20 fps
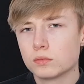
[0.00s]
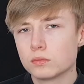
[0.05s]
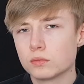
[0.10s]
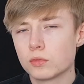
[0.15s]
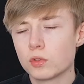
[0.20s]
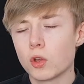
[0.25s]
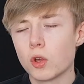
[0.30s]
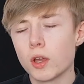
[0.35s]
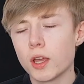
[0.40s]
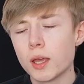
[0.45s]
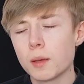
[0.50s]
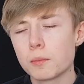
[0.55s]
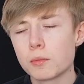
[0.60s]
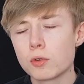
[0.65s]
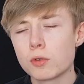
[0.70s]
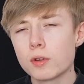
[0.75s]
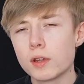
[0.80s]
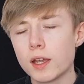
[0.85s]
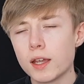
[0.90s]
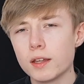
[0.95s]
So I am
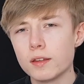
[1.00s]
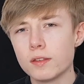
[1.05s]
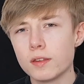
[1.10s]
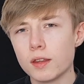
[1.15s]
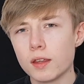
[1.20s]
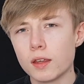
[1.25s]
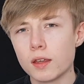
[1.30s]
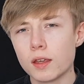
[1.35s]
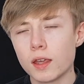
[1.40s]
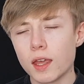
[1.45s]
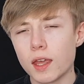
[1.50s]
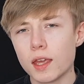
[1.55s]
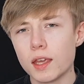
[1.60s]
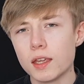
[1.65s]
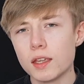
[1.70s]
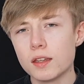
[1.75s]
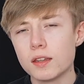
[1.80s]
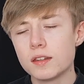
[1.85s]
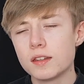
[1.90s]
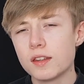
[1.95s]
creating
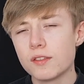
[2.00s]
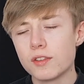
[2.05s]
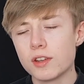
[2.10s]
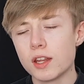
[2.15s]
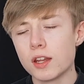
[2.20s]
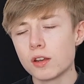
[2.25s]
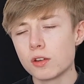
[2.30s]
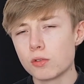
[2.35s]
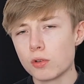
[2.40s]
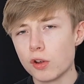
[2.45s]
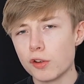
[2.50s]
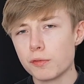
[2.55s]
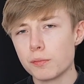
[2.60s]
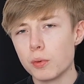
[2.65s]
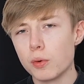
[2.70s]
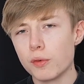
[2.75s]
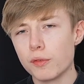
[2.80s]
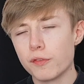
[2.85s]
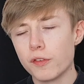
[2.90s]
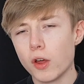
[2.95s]
a dividend growth
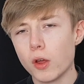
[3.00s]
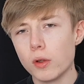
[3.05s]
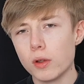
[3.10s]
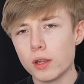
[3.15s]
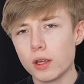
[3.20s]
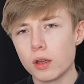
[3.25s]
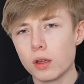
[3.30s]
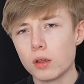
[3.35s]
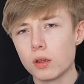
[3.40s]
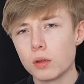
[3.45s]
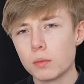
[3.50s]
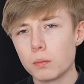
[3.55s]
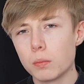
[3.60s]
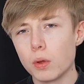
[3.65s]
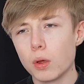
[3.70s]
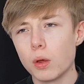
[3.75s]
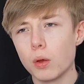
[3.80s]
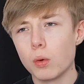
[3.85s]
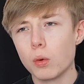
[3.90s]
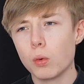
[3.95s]
portfolio,
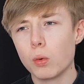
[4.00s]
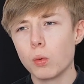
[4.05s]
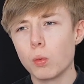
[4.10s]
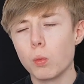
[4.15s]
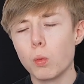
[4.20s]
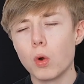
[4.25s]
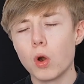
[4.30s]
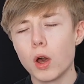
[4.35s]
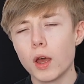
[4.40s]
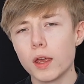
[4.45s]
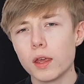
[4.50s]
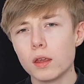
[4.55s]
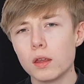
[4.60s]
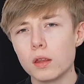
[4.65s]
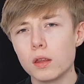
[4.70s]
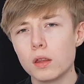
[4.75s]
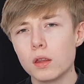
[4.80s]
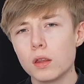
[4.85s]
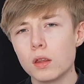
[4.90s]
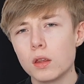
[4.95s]
but why?
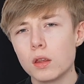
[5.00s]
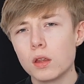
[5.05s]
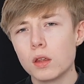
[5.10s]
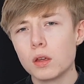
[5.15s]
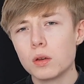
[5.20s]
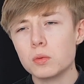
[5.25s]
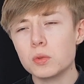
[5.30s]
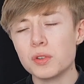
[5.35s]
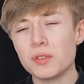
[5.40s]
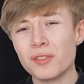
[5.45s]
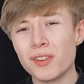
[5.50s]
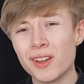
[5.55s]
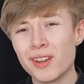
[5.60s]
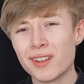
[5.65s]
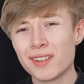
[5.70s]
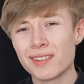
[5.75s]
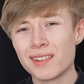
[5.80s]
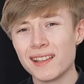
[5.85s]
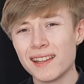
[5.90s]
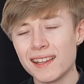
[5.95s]
Well,
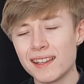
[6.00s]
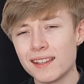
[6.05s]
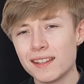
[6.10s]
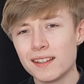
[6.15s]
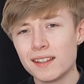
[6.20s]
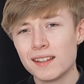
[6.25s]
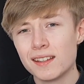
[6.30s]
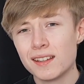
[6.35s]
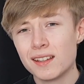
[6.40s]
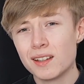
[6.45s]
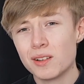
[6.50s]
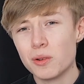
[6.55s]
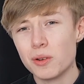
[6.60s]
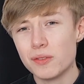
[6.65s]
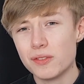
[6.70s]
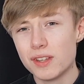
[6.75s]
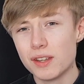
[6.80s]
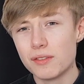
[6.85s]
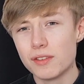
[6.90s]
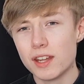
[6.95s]
firstly,
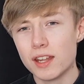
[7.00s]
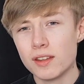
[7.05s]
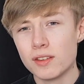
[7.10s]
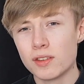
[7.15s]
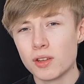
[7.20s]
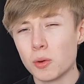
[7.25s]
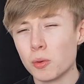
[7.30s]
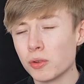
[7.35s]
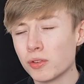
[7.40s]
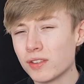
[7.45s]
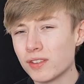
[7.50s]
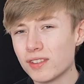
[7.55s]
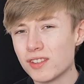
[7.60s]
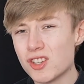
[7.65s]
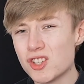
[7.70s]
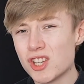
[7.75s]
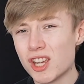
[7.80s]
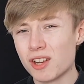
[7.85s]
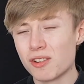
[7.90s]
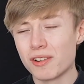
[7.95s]
with dividends, I wanted to
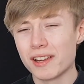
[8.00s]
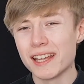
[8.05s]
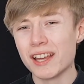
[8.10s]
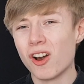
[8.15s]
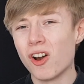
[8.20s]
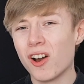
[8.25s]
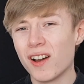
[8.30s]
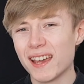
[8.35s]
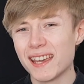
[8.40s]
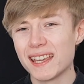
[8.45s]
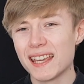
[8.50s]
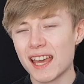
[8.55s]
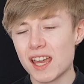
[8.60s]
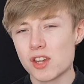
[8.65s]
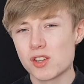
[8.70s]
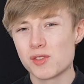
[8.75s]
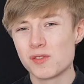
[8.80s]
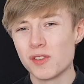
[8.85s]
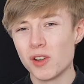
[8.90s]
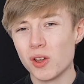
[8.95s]
generate high
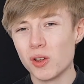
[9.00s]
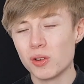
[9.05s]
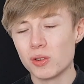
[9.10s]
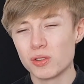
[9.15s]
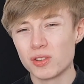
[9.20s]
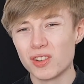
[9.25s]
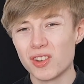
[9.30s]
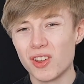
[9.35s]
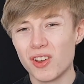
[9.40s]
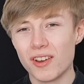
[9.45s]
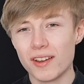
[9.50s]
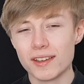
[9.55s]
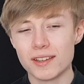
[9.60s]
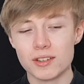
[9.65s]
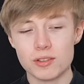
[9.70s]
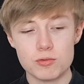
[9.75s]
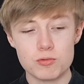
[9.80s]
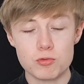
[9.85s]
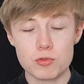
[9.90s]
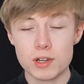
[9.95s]
cash flow so that I
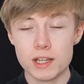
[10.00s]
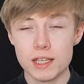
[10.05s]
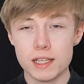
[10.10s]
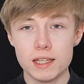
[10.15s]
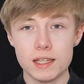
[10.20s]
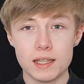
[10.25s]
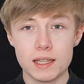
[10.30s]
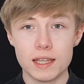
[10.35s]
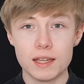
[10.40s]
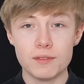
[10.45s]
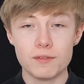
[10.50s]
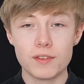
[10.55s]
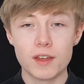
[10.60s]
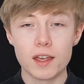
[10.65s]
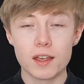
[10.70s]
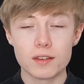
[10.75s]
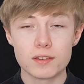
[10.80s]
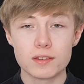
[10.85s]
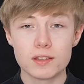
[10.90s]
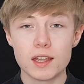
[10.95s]
could
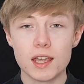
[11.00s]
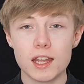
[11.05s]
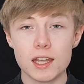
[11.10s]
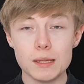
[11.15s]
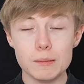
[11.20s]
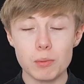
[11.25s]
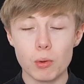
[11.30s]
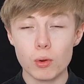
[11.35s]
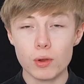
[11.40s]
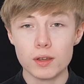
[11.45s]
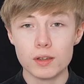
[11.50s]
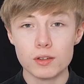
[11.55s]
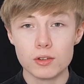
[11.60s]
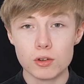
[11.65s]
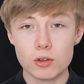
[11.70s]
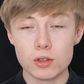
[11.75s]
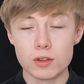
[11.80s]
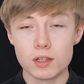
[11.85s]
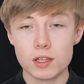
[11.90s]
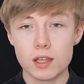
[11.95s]
reinvest at any point
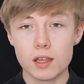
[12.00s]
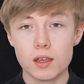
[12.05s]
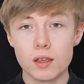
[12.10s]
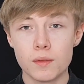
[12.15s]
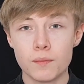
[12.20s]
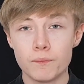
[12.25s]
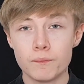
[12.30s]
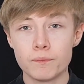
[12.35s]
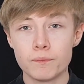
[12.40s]
during the year.